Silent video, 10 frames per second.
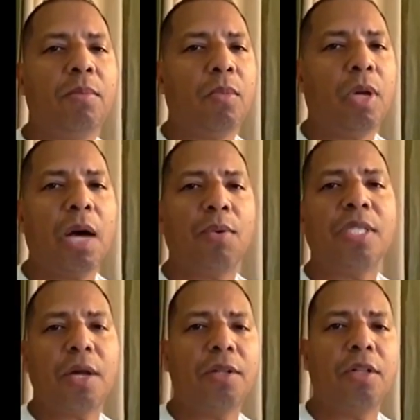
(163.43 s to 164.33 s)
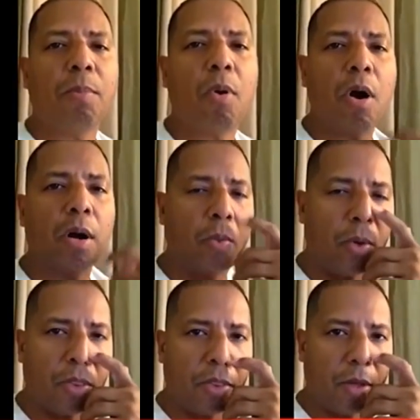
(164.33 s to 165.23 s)
while I was out in the park
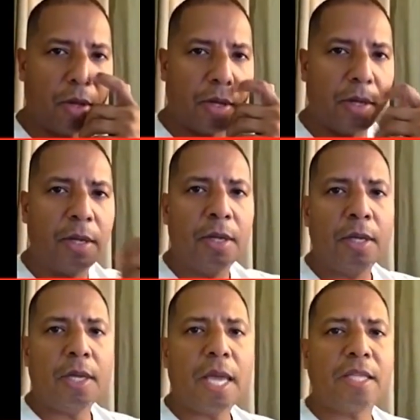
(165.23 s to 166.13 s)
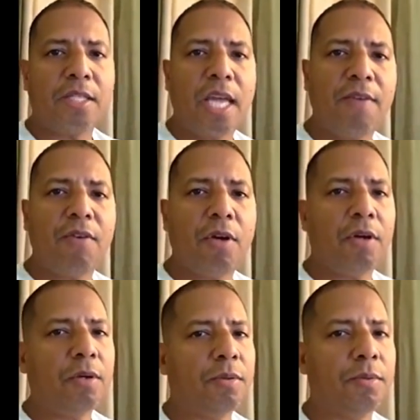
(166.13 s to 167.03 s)
with Xavier,